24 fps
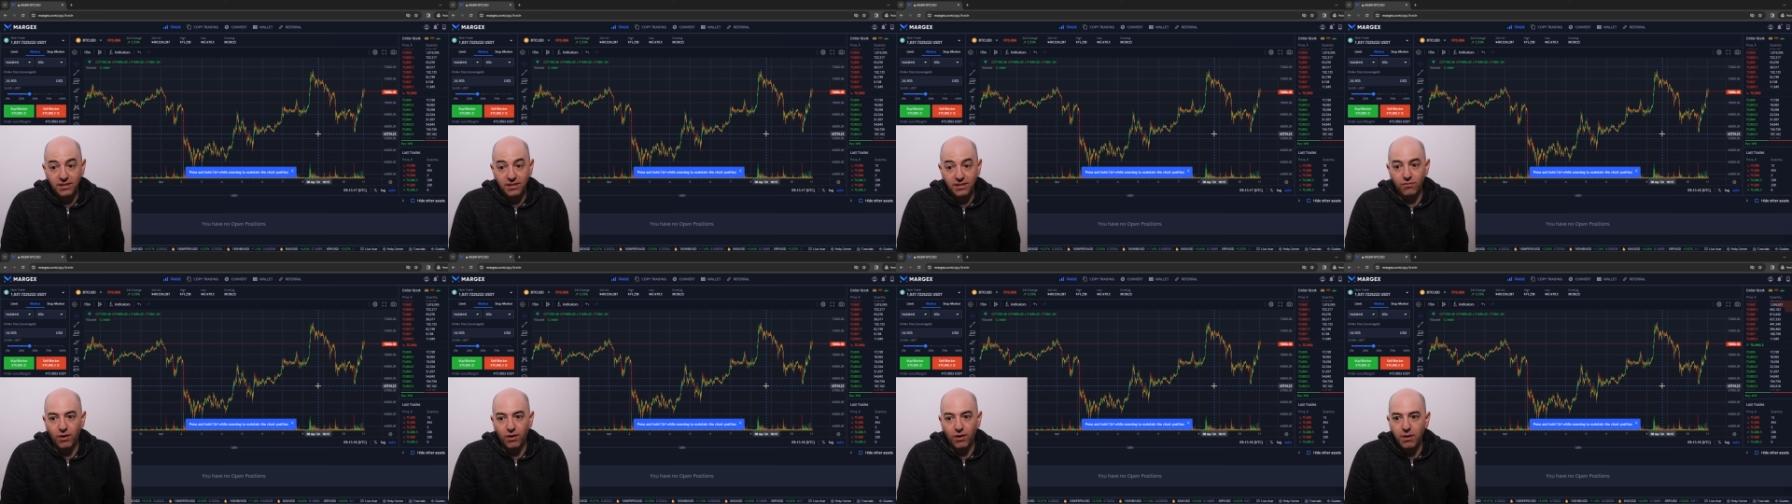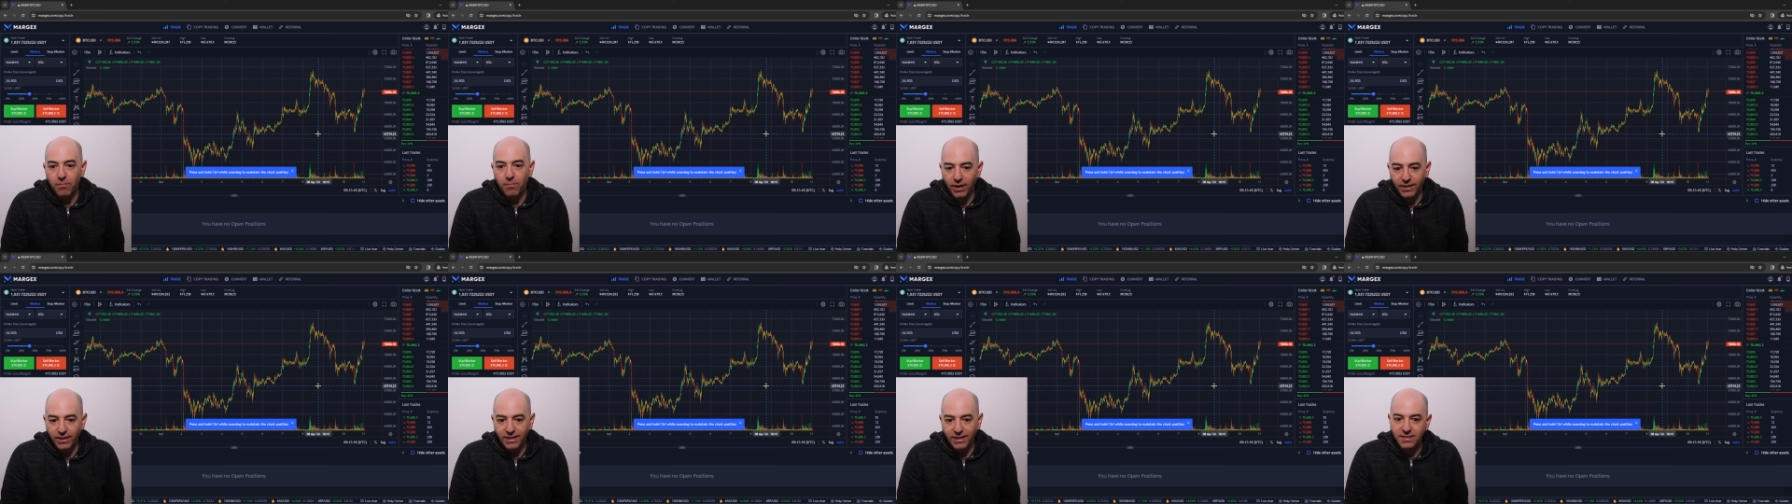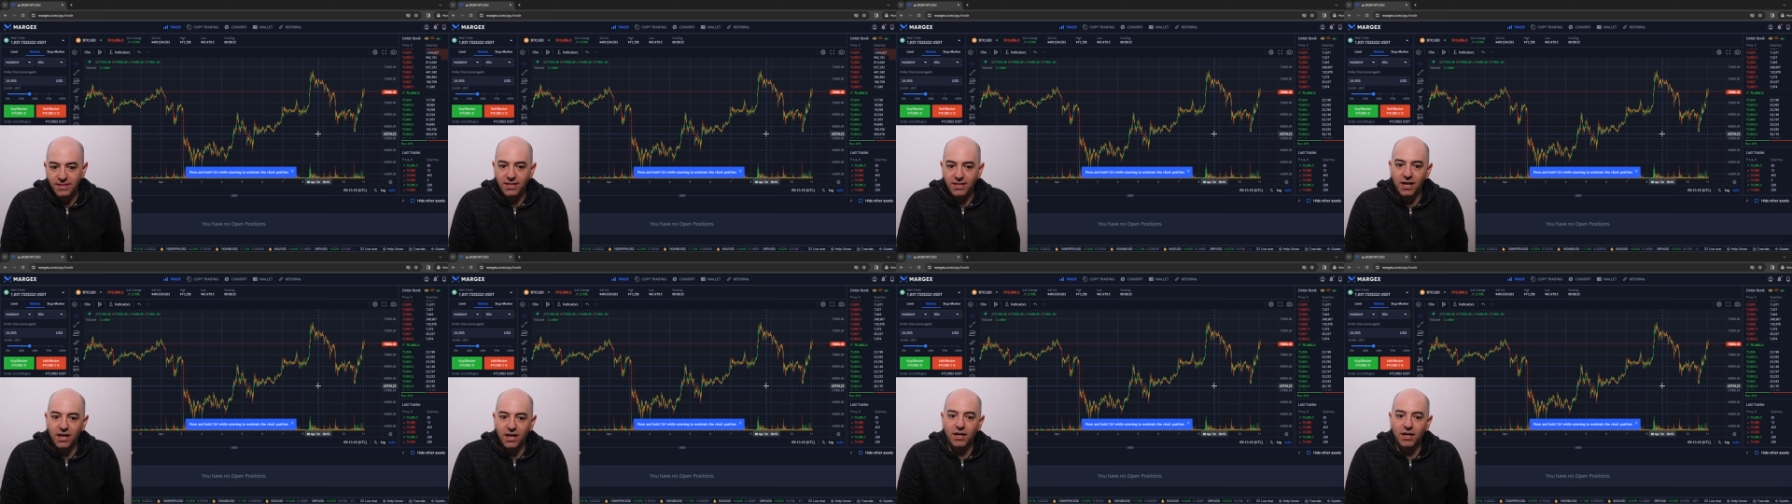right? But this
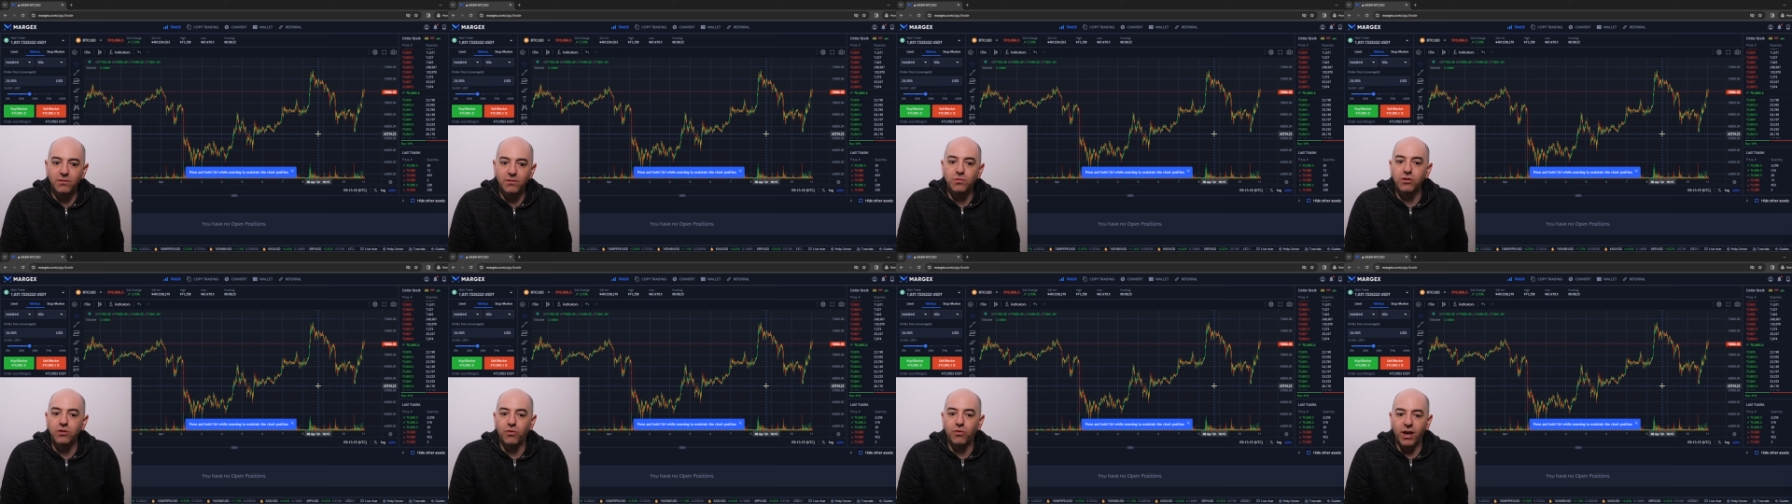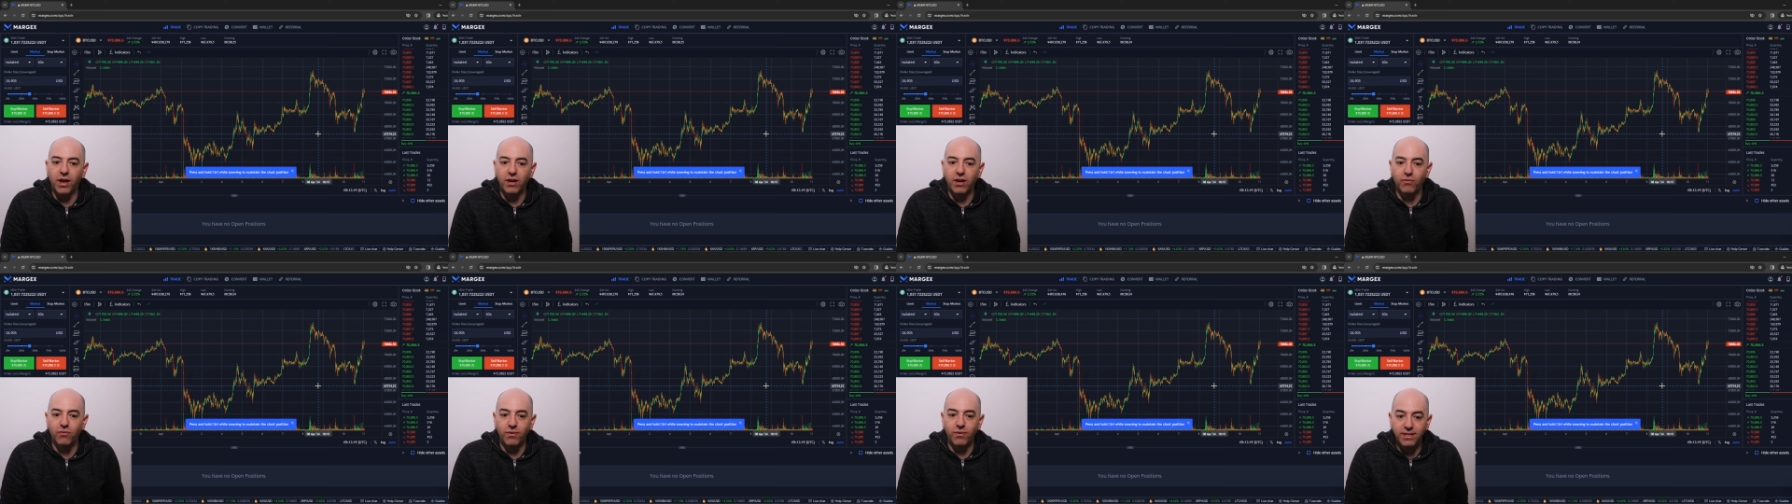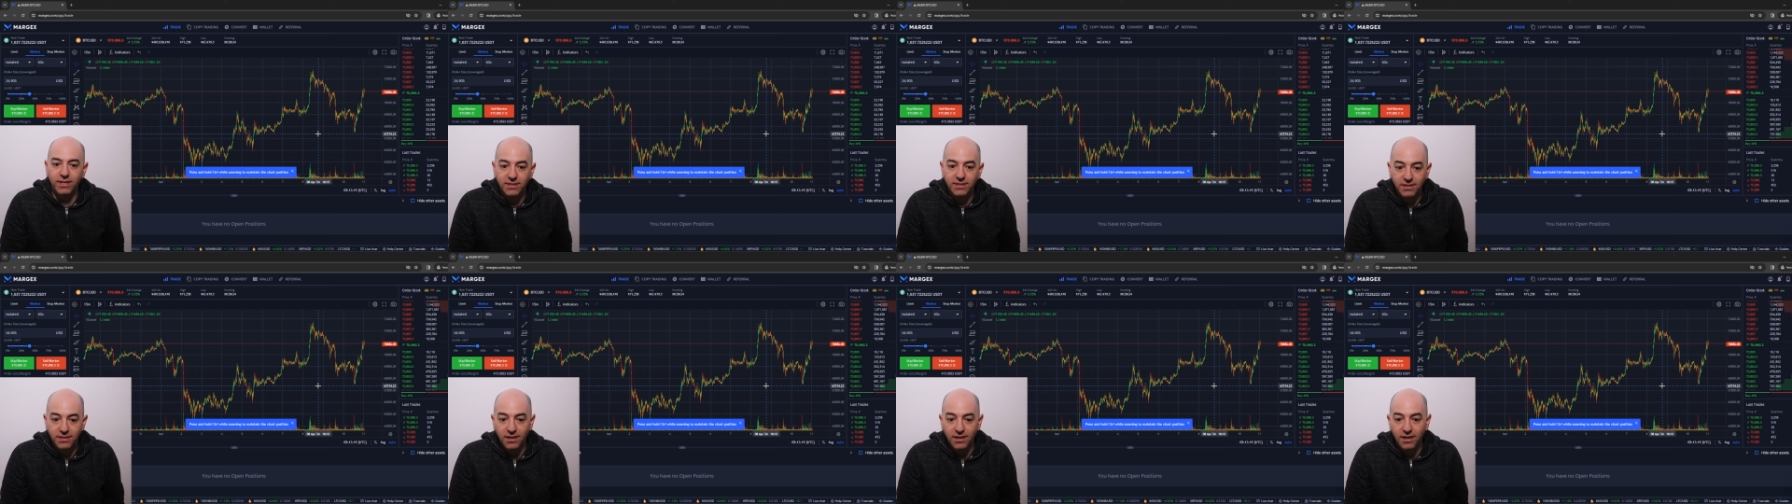comes with great
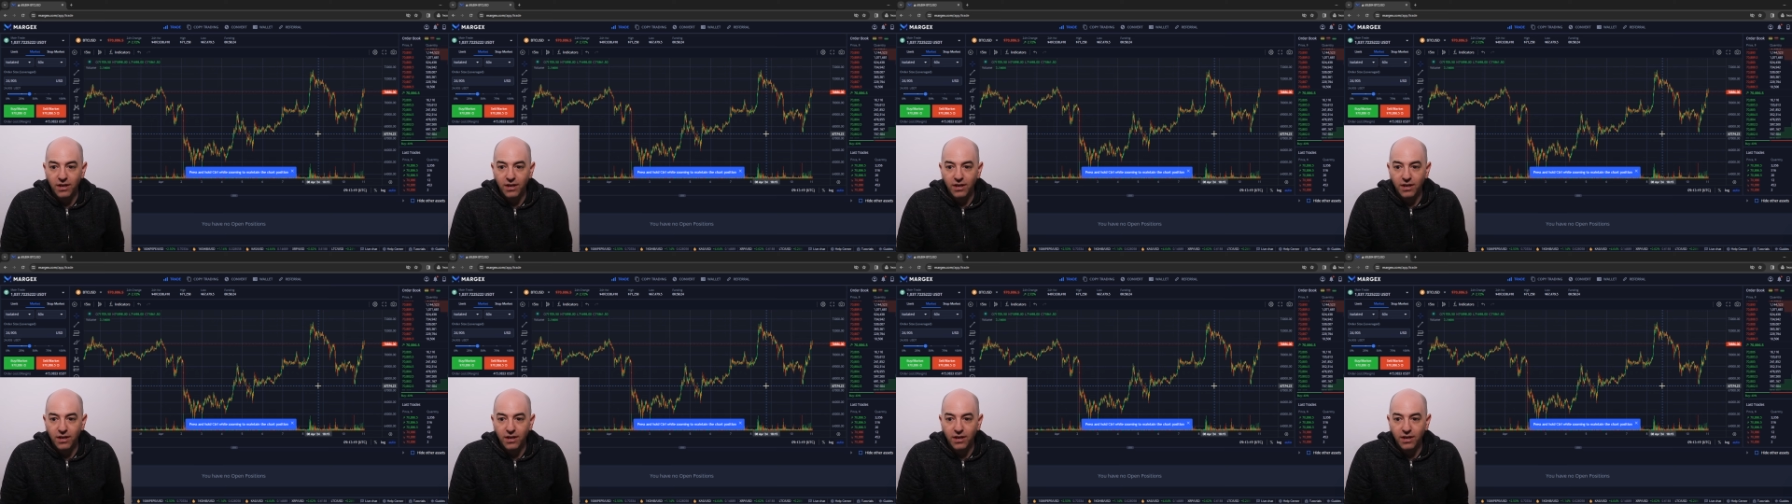risk.